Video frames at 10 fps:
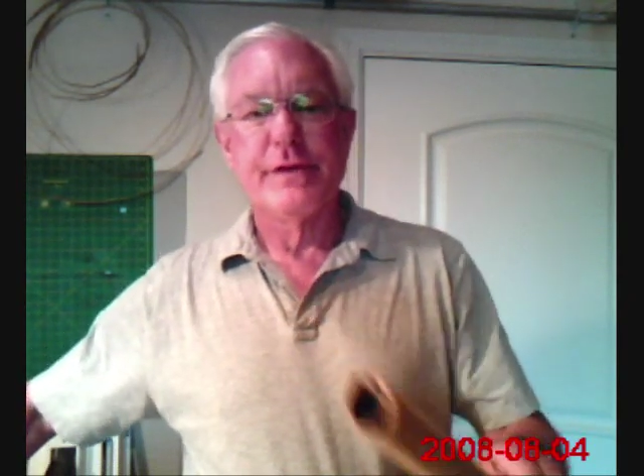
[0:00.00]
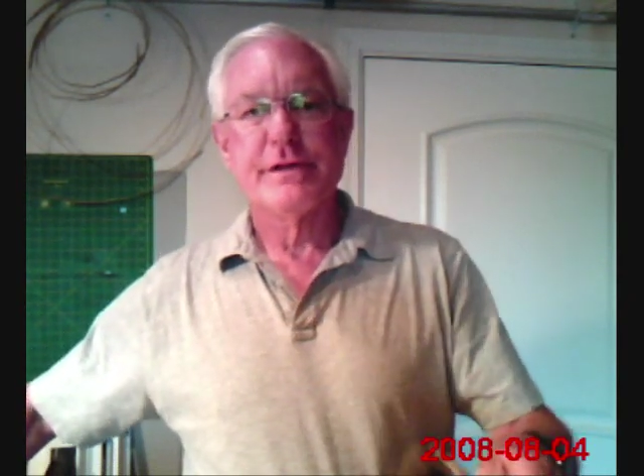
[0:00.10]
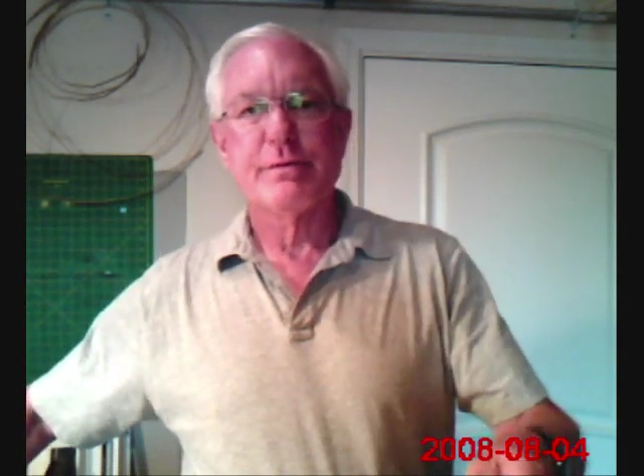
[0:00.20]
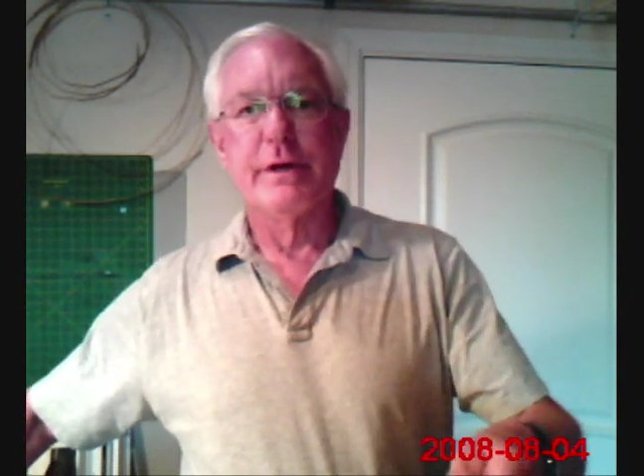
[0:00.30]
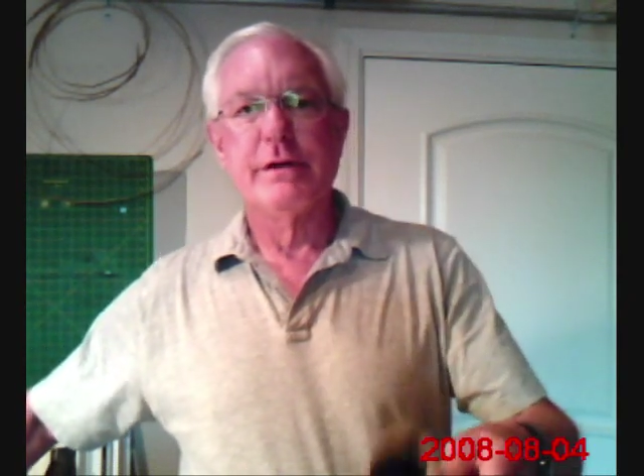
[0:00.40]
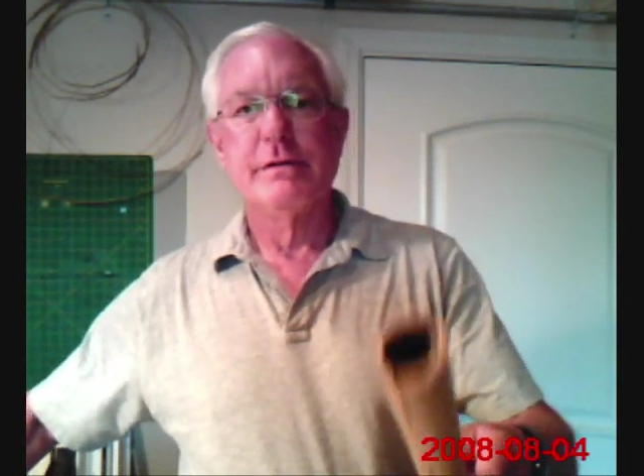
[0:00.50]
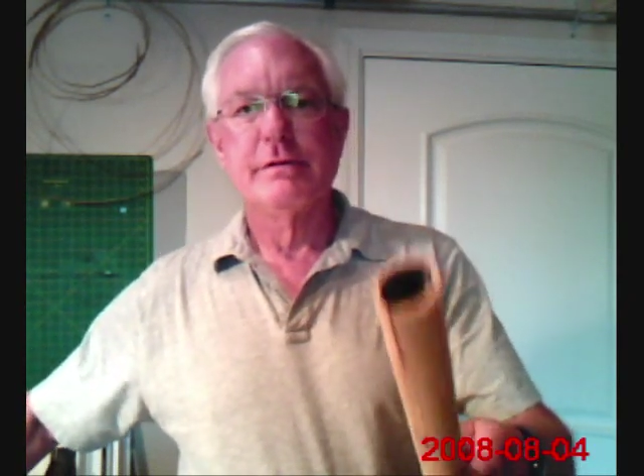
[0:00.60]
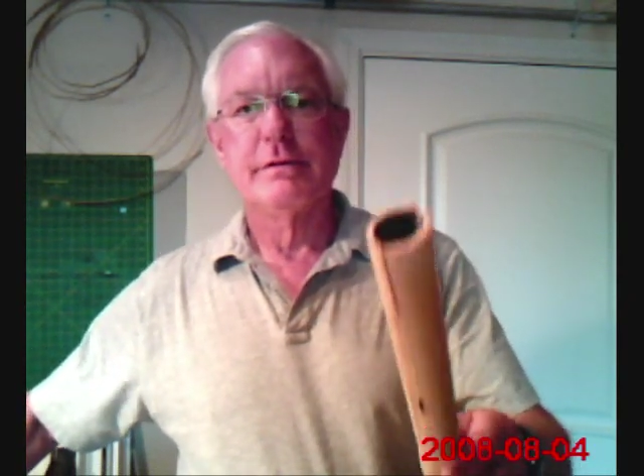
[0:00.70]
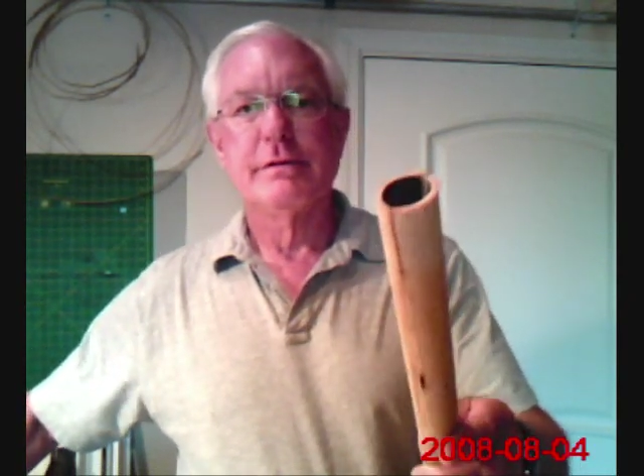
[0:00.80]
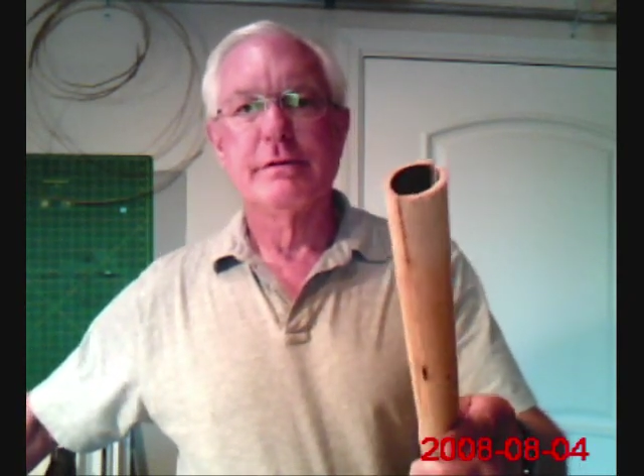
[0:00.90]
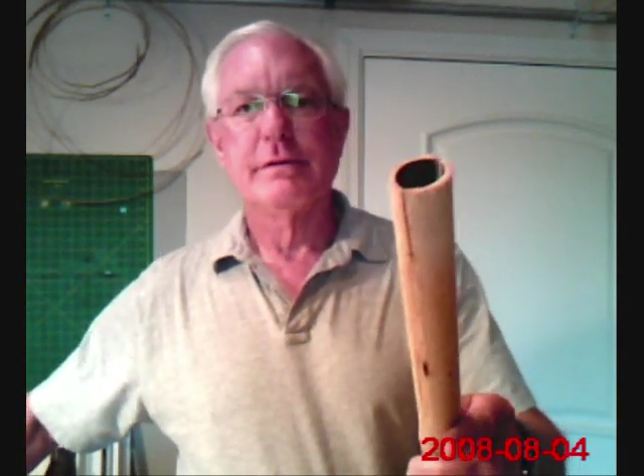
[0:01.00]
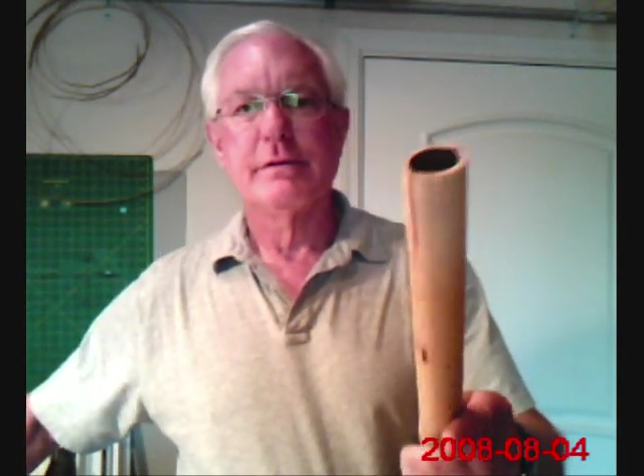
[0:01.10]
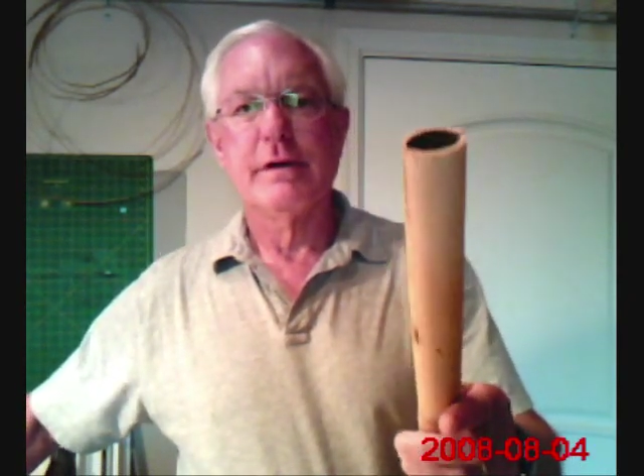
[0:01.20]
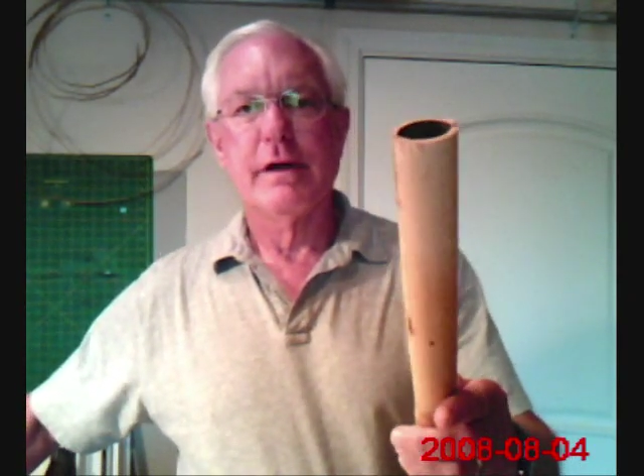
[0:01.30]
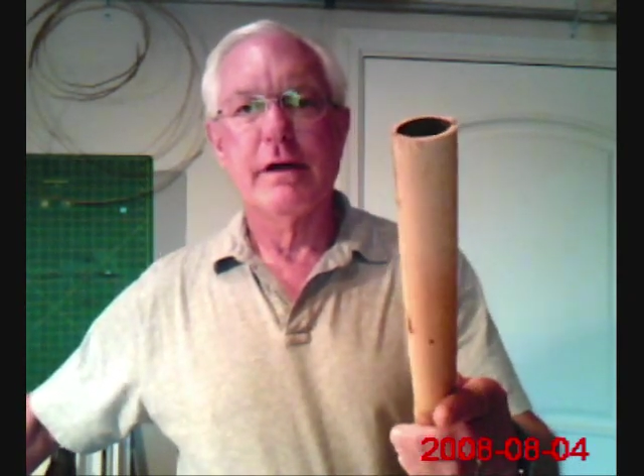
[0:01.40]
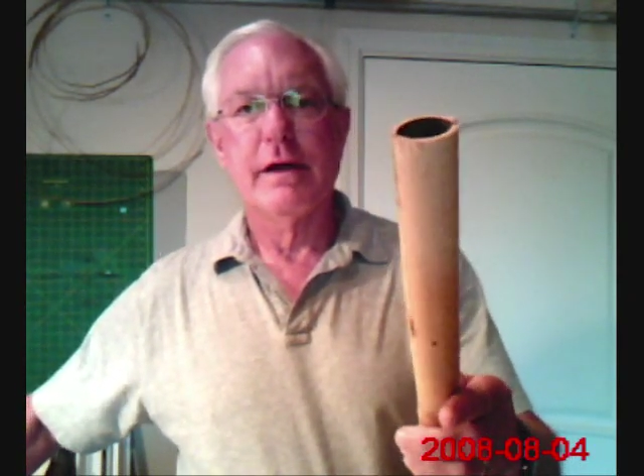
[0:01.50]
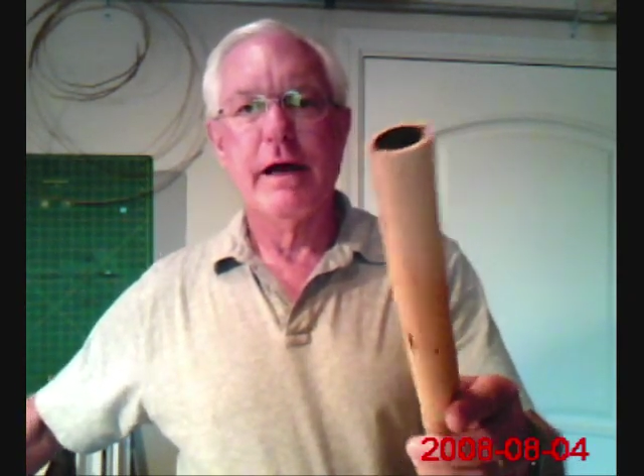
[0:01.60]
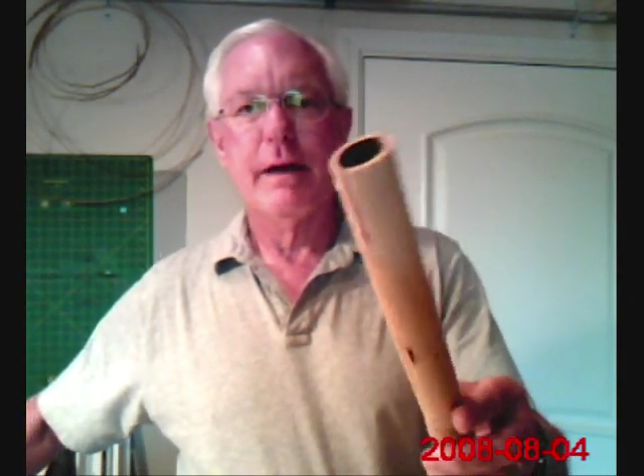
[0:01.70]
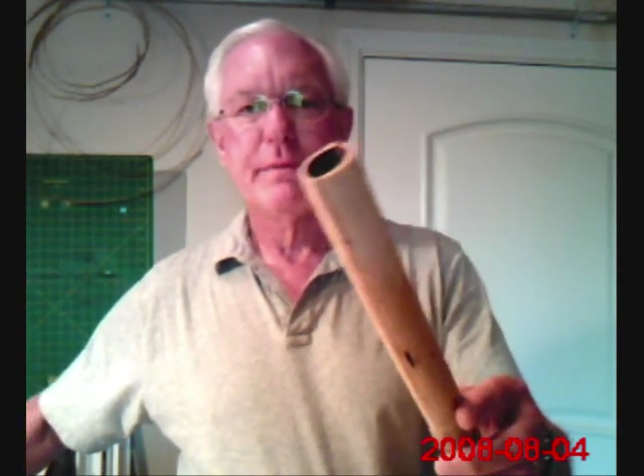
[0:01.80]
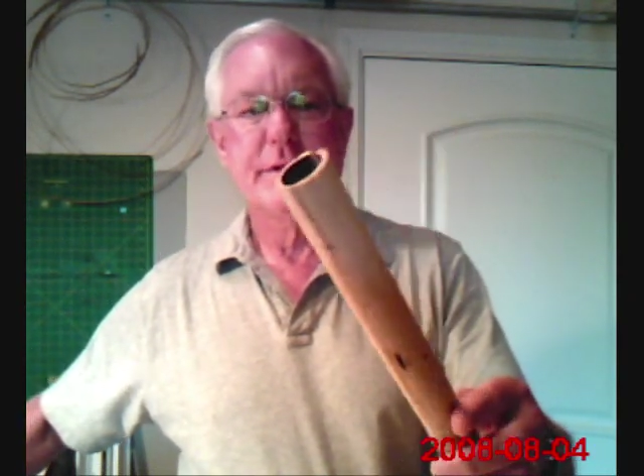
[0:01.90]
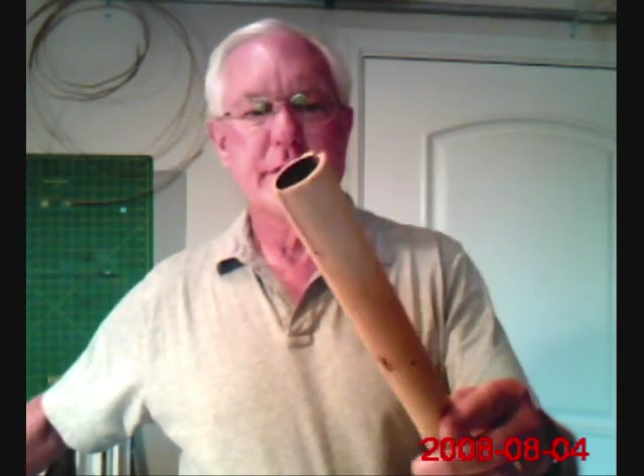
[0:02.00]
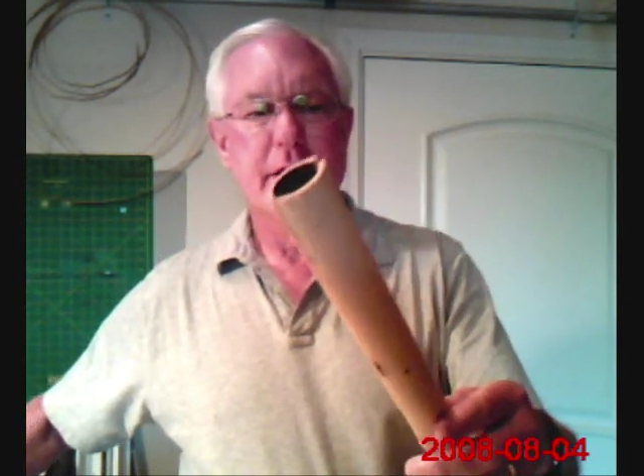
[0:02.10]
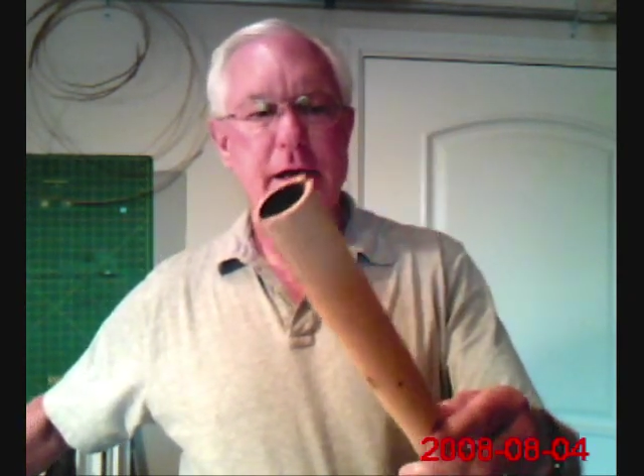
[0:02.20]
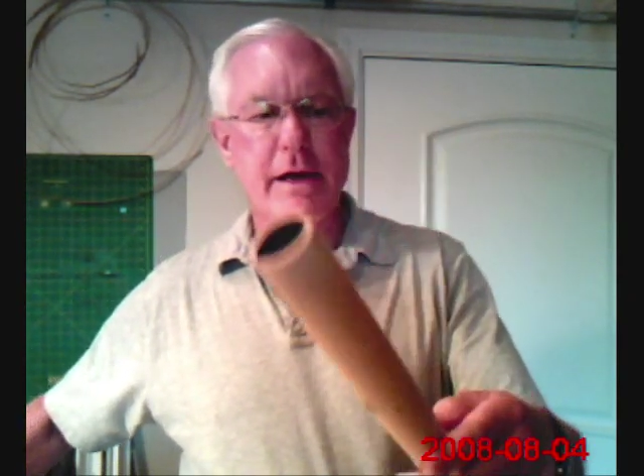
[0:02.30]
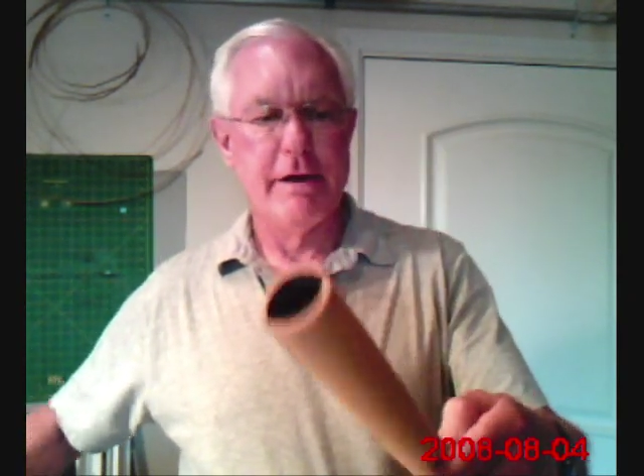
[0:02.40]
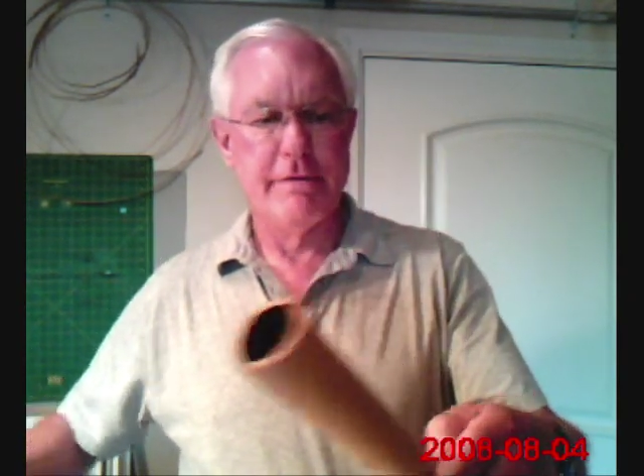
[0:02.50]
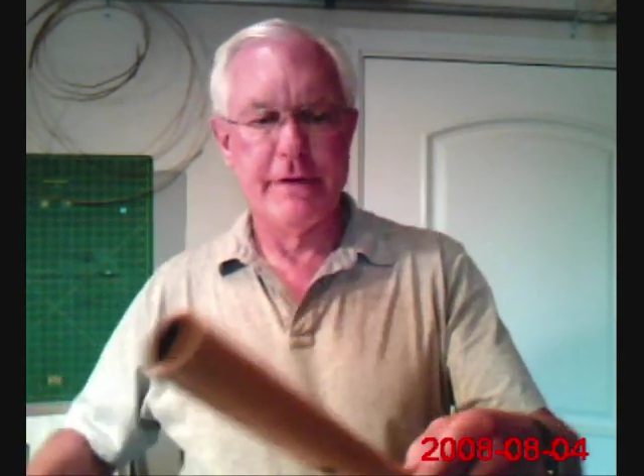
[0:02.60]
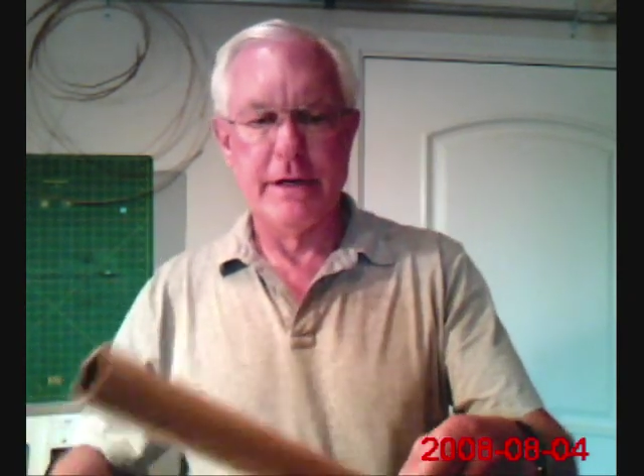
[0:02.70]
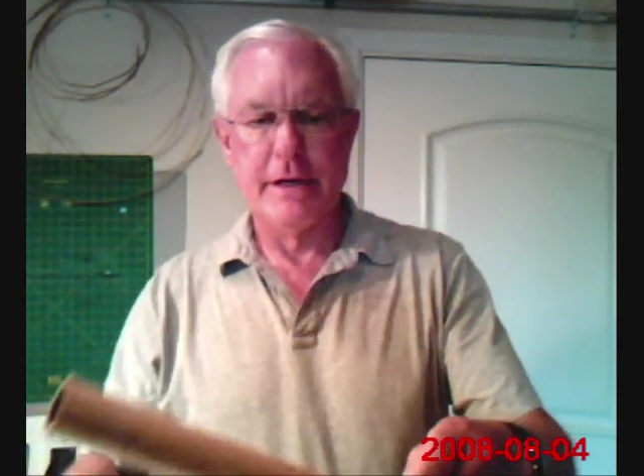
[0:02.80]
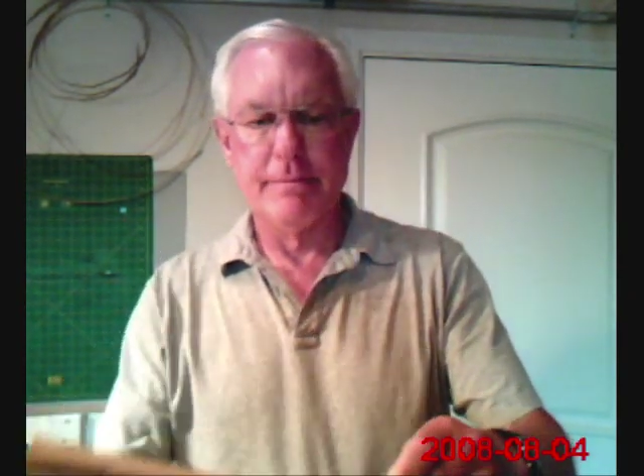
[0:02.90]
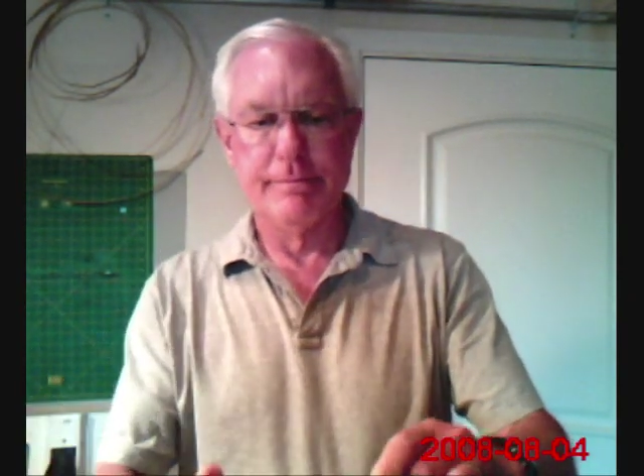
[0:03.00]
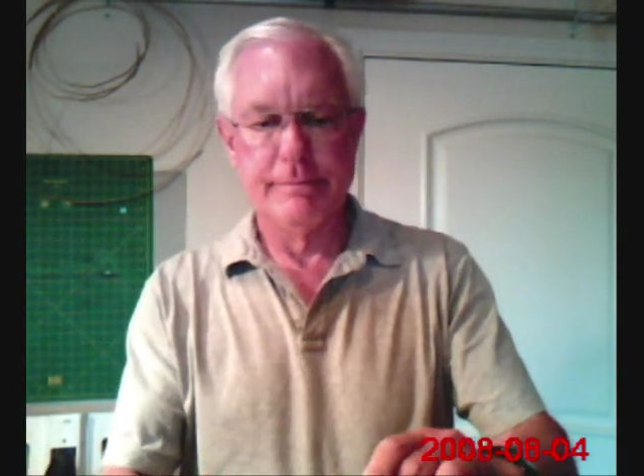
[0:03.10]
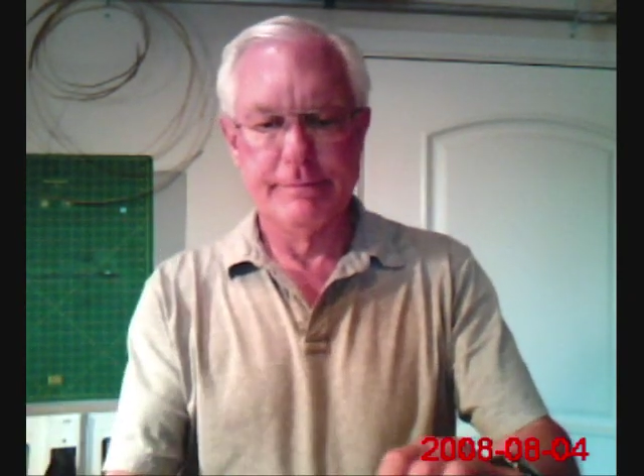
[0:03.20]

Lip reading: this one happens to have a